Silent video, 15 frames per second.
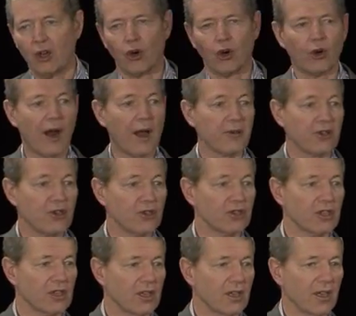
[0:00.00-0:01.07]
or are we
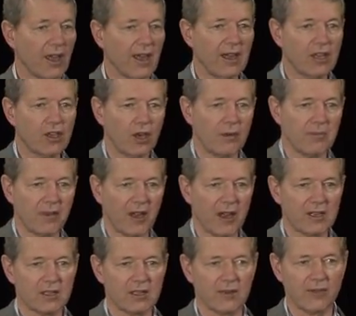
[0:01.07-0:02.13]
using any
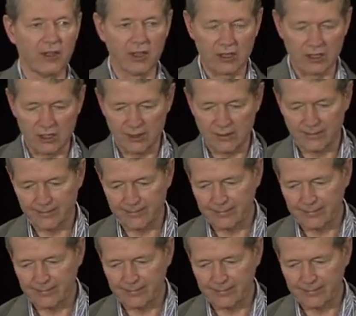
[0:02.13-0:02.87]
combination of these?